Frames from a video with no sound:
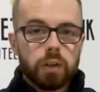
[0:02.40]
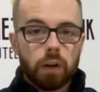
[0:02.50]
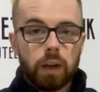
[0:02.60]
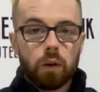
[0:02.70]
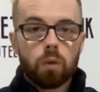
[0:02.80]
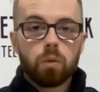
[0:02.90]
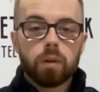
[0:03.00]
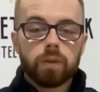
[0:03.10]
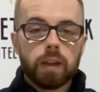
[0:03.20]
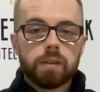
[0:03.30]
So all
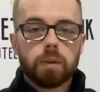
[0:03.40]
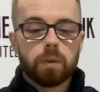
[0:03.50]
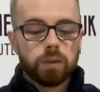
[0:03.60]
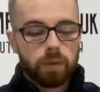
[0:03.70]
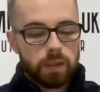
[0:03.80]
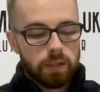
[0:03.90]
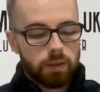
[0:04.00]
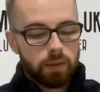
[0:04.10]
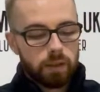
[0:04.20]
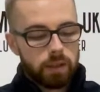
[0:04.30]
of the SDM120
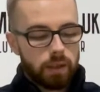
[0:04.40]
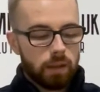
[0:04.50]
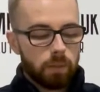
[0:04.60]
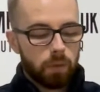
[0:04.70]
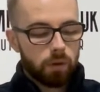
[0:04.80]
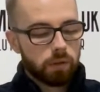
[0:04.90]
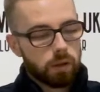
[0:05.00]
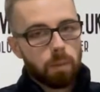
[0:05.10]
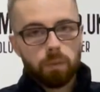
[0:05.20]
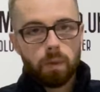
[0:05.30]
series in the box
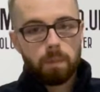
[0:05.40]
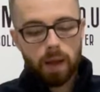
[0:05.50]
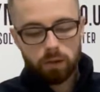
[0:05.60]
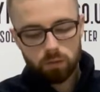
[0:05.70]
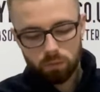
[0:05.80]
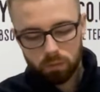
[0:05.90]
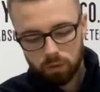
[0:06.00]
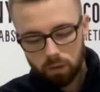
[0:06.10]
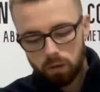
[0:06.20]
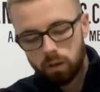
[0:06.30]
come with a manual
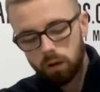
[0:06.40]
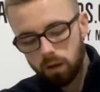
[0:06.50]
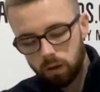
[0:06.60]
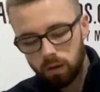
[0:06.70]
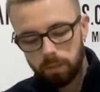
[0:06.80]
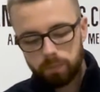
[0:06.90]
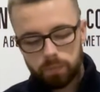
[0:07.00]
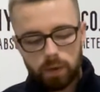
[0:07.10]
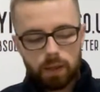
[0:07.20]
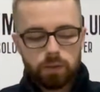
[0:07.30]
um,
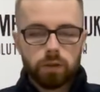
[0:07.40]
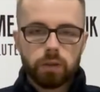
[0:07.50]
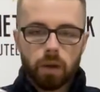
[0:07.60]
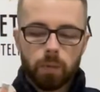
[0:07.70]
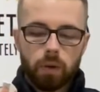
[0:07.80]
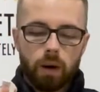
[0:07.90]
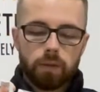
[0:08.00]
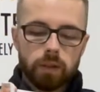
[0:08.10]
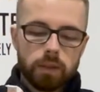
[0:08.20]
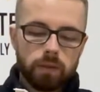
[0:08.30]
and two terminal
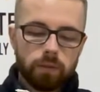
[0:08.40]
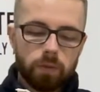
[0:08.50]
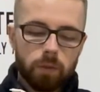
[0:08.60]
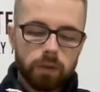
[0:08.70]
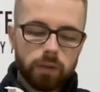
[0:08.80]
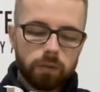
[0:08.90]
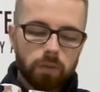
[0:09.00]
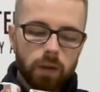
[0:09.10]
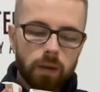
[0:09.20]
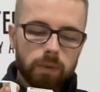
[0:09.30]
covers once you've
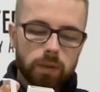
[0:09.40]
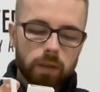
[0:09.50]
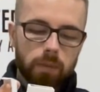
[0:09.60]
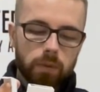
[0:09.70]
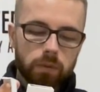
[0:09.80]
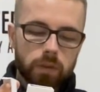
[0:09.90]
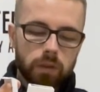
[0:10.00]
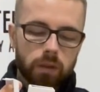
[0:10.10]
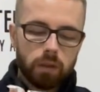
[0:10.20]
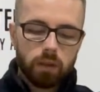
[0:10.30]
wired up the terminals
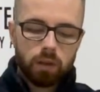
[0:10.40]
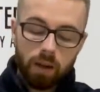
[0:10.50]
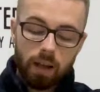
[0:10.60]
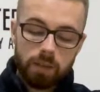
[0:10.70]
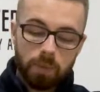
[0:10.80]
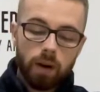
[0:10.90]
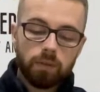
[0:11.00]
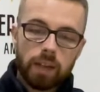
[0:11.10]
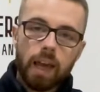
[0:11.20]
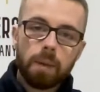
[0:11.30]
as part of
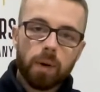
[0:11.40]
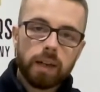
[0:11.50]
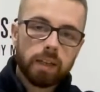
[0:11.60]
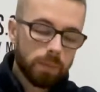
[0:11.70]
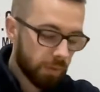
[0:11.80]
the MID